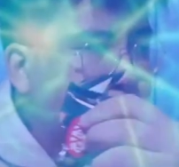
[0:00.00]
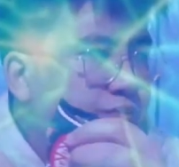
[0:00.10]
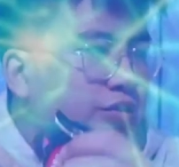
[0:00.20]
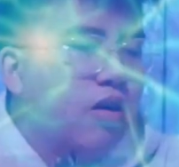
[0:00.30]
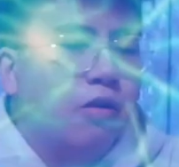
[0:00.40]

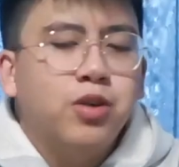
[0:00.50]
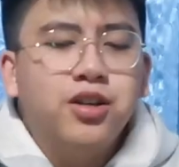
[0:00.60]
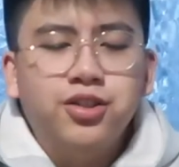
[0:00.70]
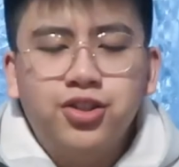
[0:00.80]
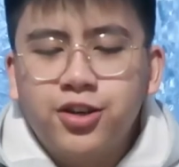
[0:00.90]
Why
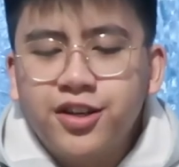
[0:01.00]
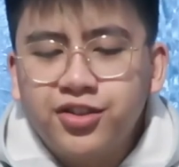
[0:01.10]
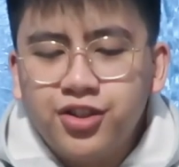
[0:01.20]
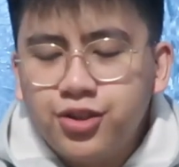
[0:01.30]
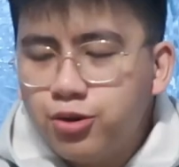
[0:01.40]
is green
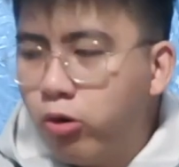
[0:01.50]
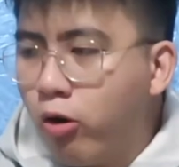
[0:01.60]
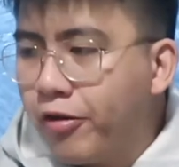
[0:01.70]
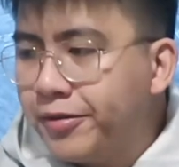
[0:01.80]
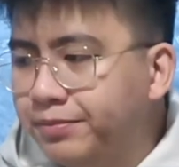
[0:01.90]
tea so
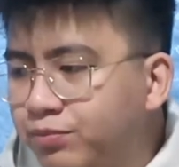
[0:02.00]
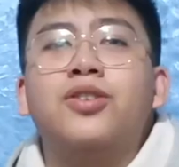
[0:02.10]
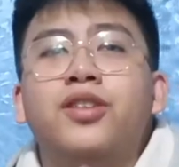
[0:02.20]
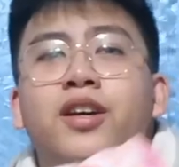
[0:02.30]
good? So